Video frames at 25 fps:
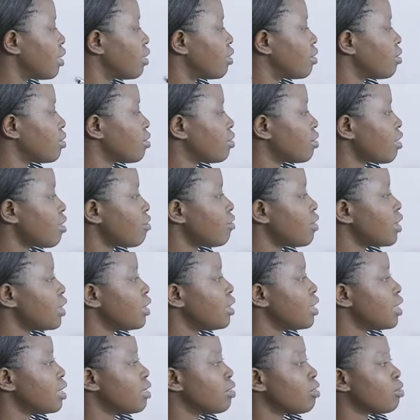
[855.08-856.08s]
7
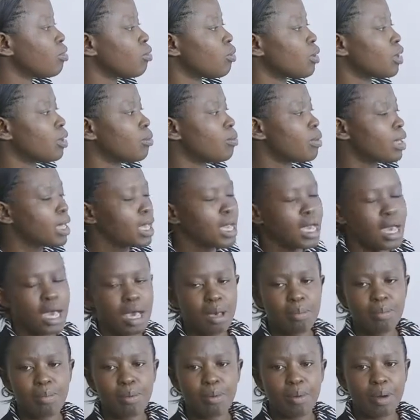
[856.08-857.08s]
days will make
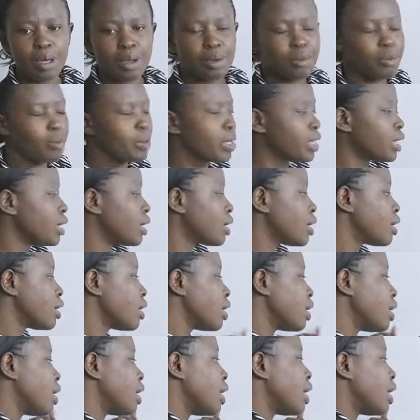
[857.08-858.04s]
up 1 week,